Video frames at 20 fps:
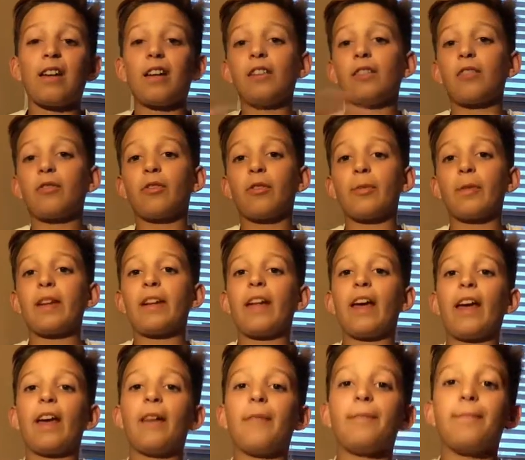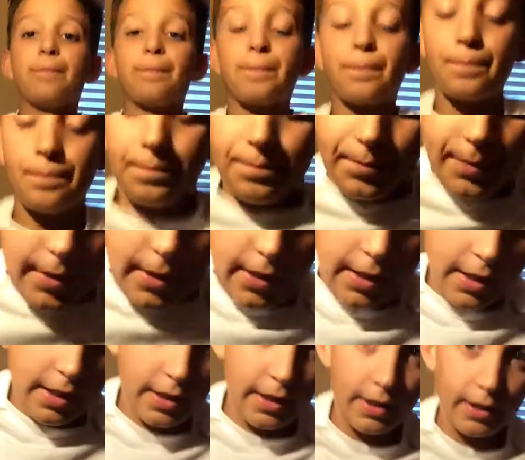he looked for him today.
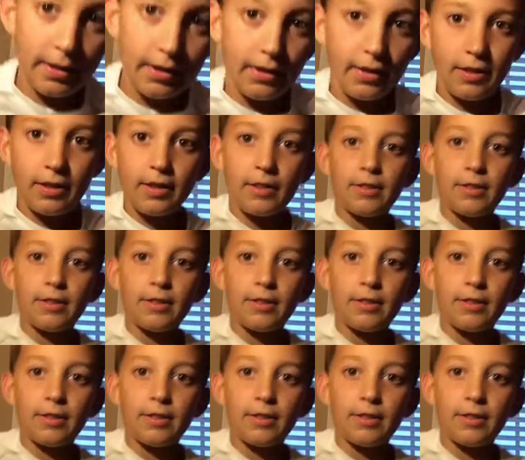And